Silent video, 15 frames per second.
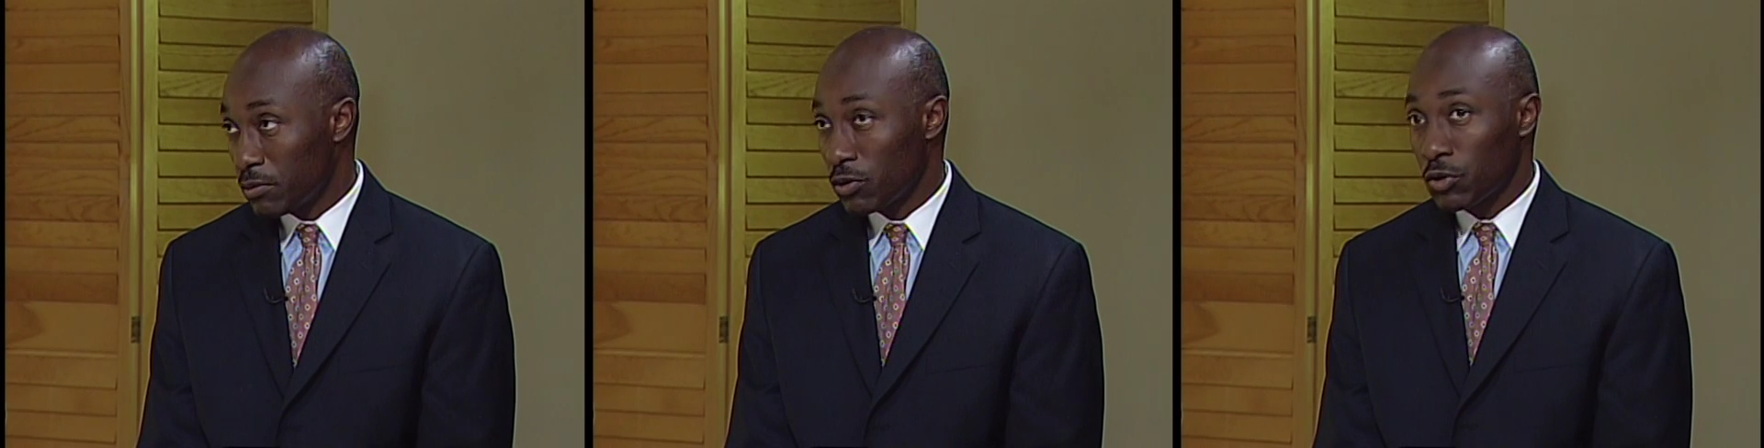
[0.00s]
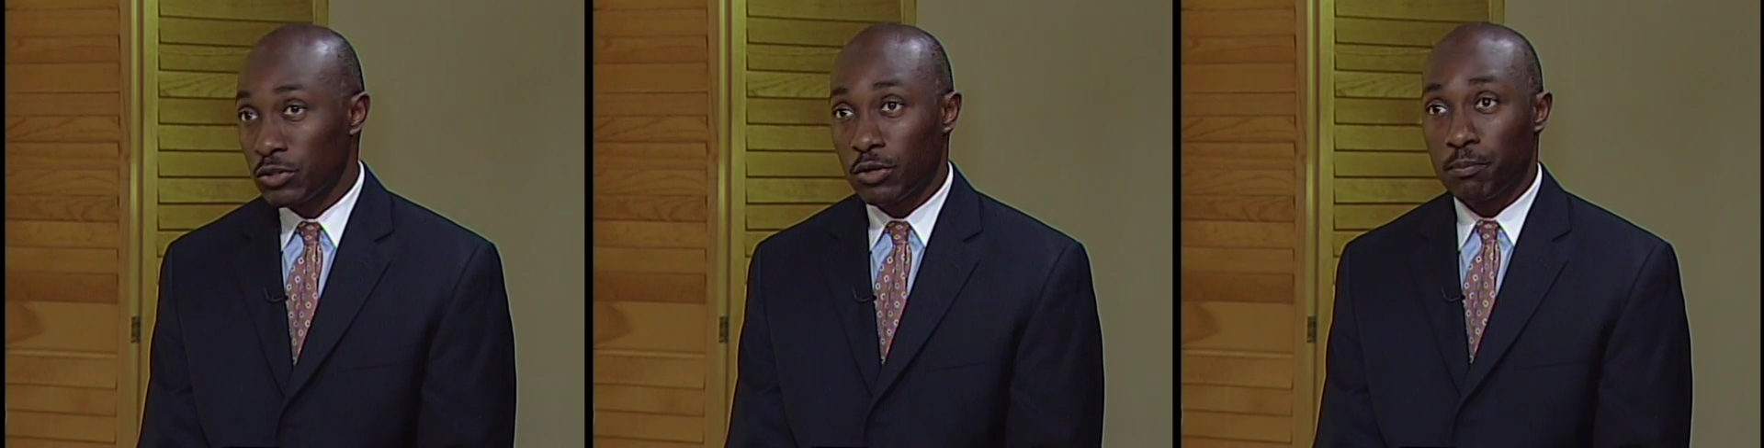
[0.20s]

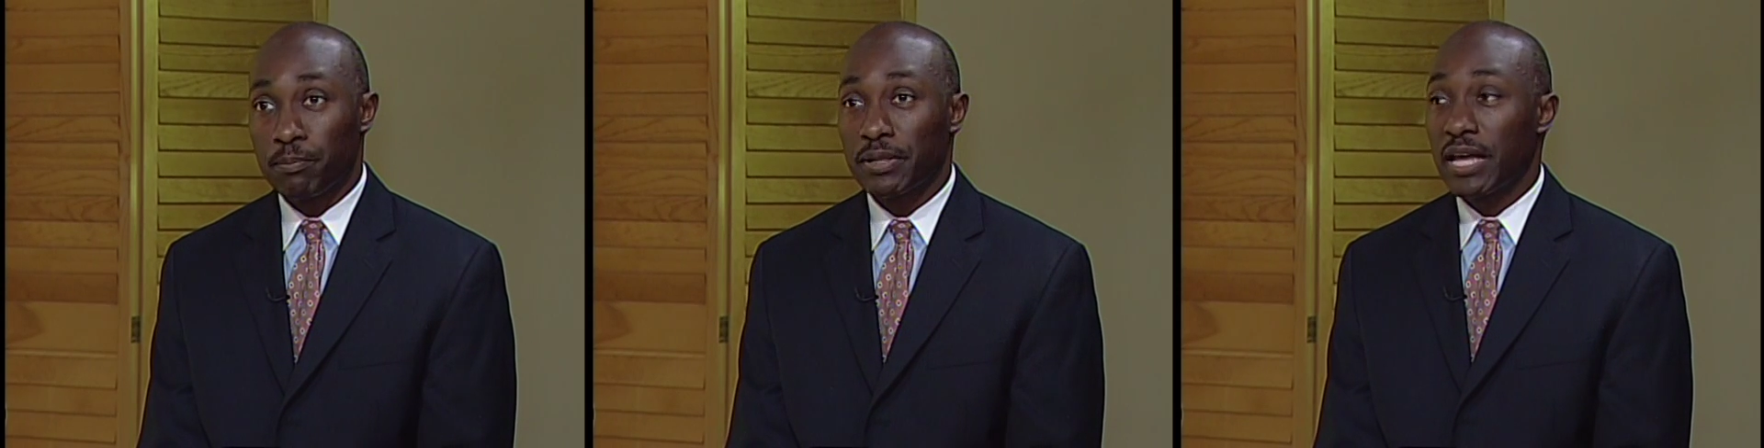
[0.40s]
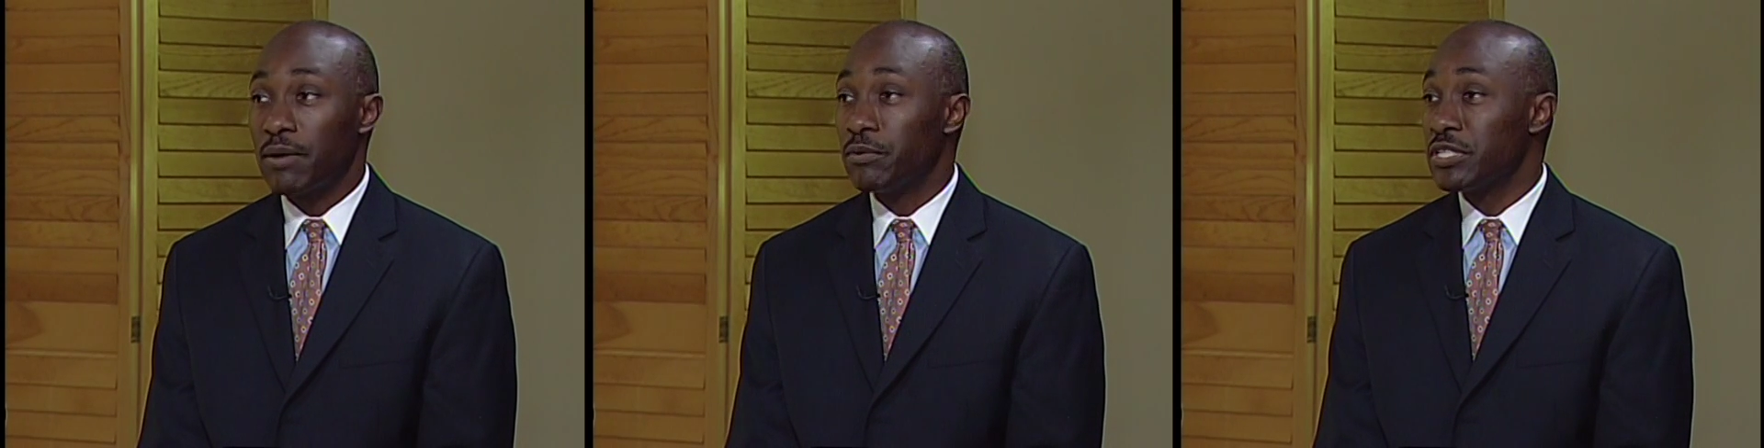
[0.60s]
or they're
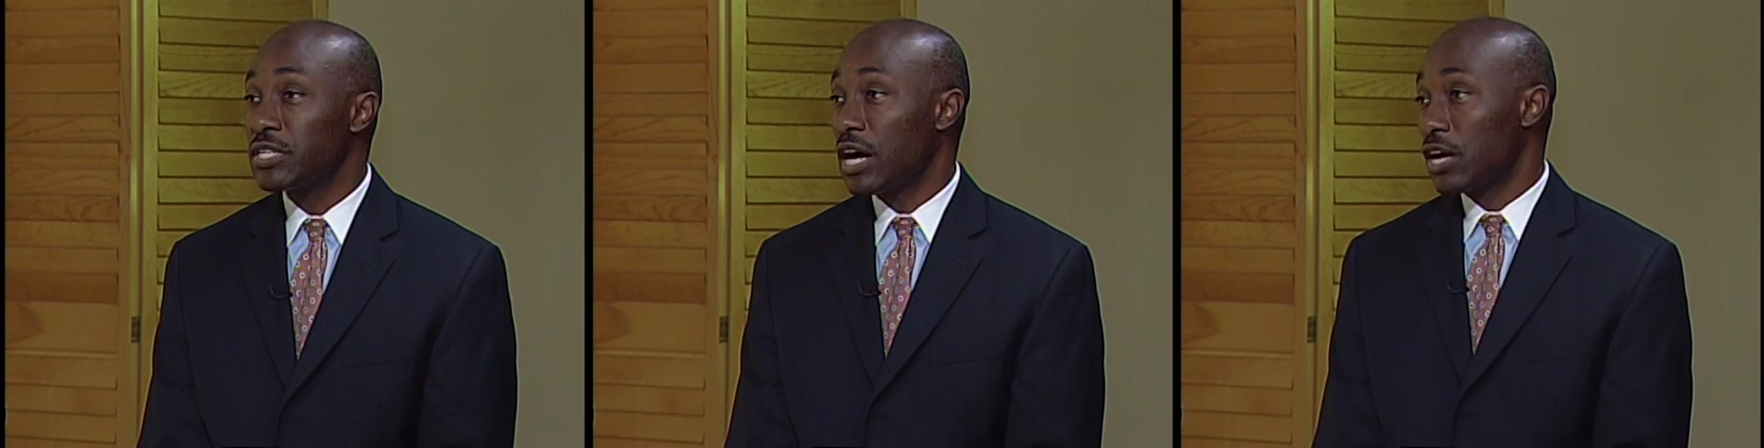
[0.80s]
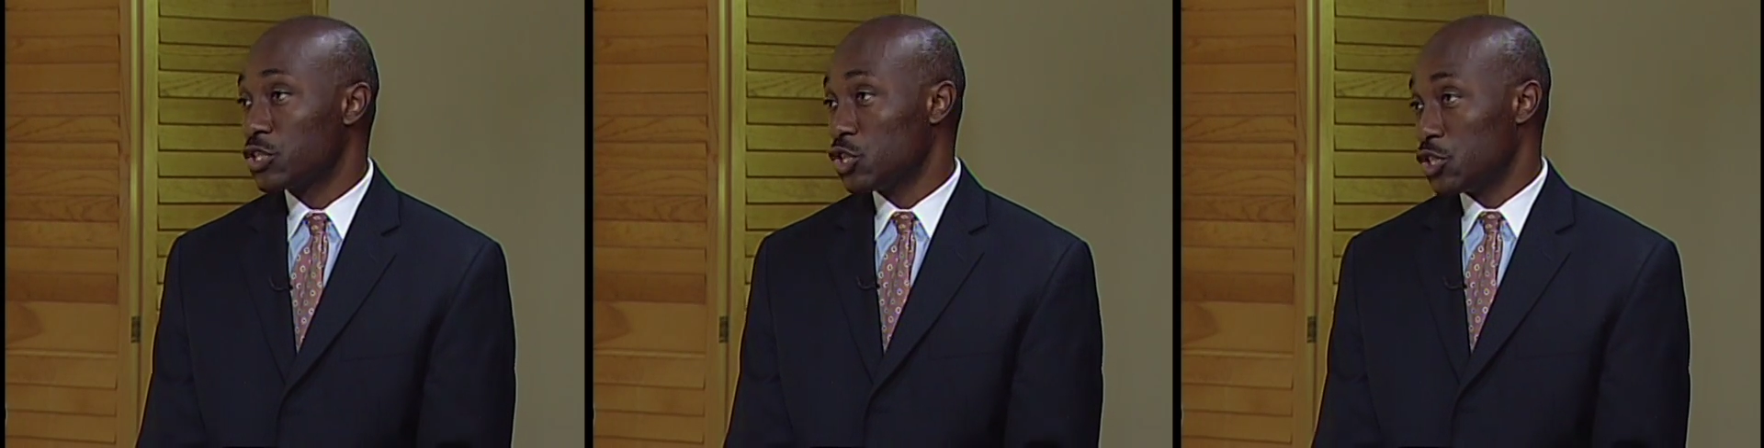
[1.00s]
playing with his
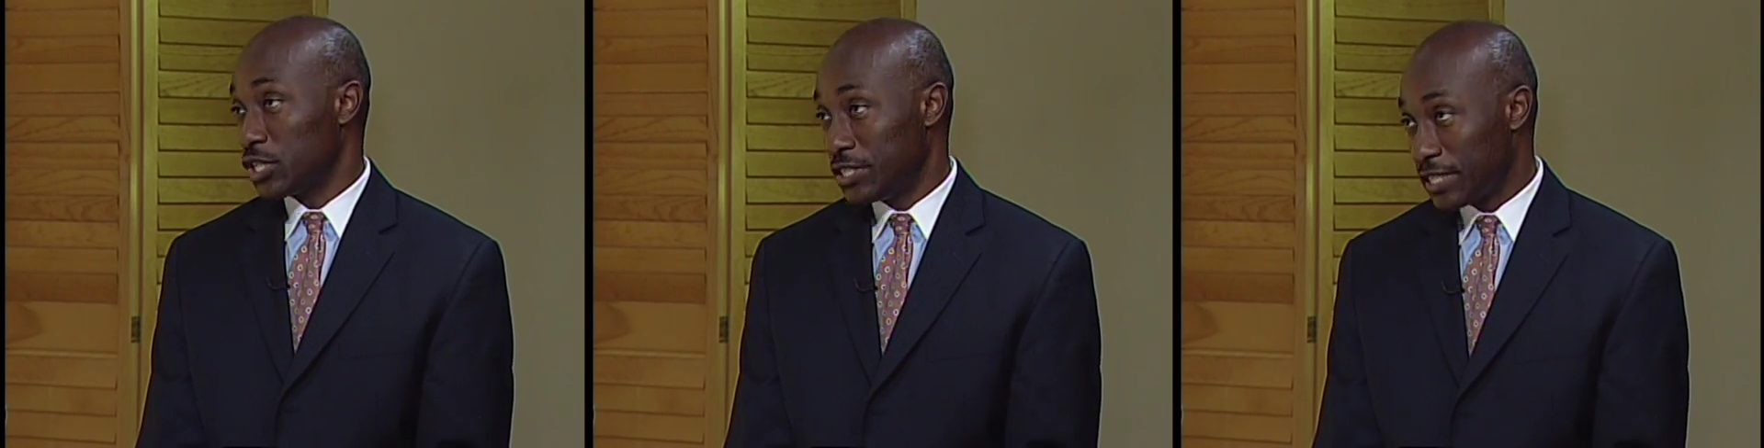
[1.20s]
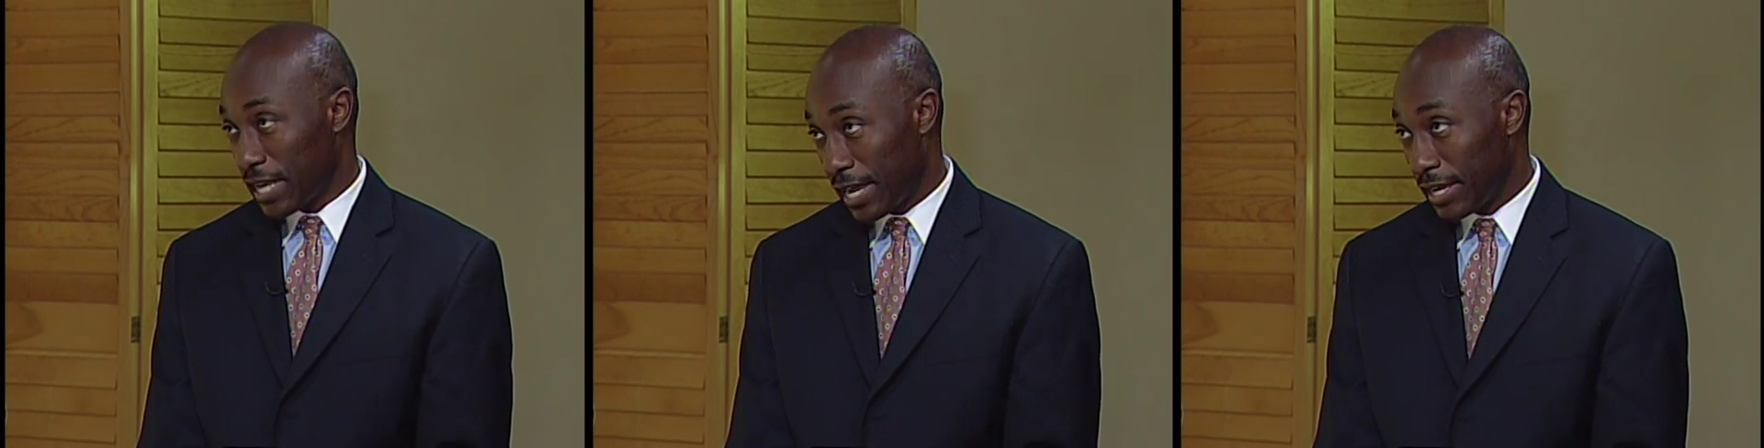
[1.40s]

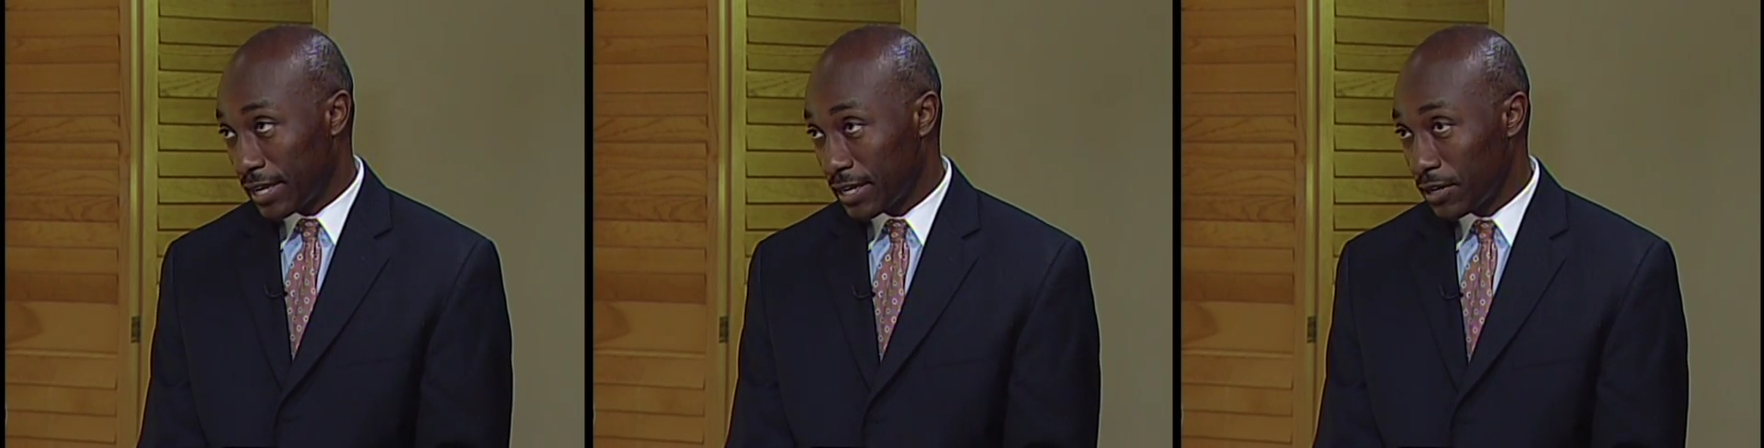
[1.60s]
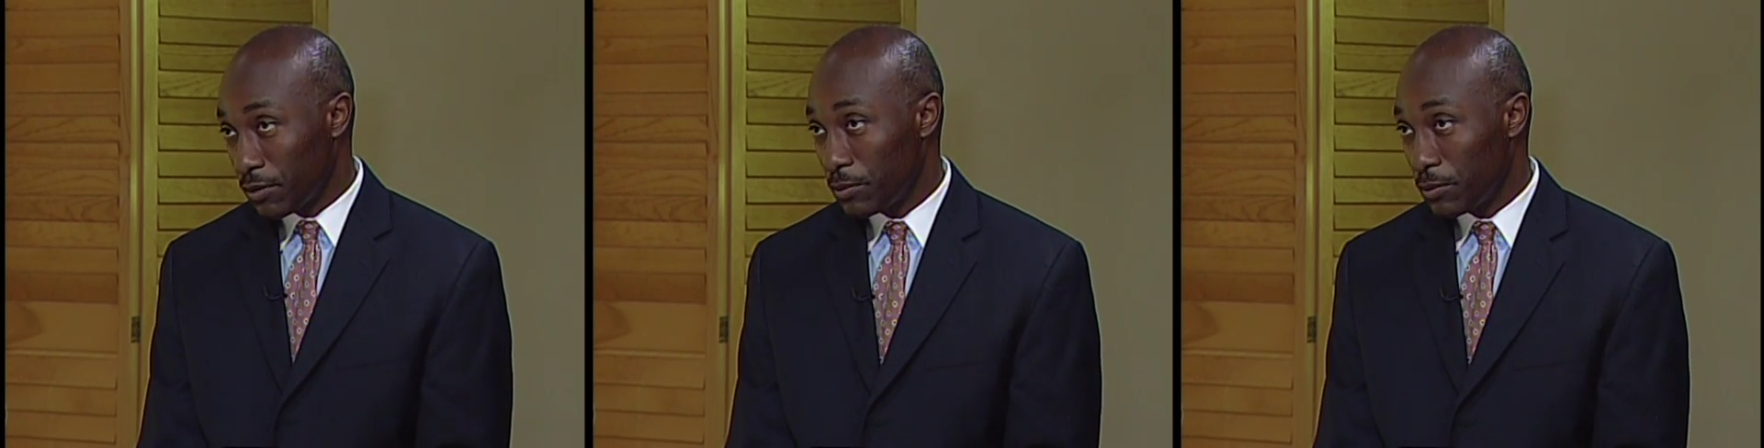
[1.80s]
oxygen tank.